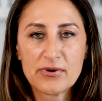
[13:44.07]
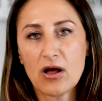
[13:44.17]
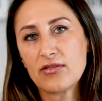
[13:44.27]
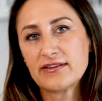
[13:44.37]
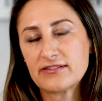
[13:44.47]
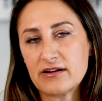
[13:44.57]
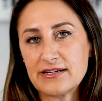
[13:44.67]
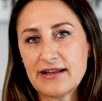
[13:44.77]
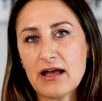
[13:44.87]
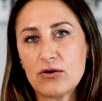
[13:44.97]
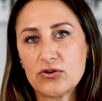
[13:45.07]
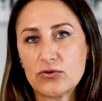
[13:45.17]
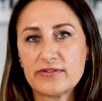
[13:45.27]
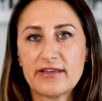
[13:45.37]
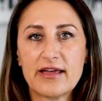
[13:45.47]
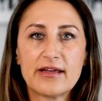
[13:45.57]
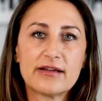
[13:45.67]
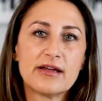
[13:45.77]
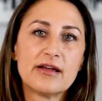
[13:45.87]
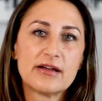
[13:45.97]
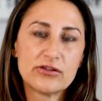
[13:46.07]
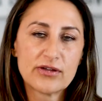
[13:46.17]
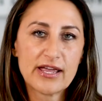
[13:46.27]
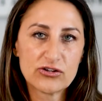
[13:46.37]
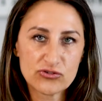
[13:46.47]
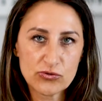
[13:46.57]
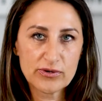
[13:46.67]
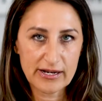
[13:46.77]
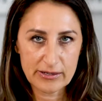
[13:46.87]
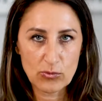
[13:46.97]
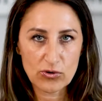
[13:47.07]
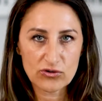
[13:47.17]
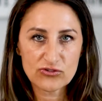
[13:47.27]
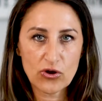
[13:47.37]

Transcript: but all of a sudden now you're saying you can't do it anymore?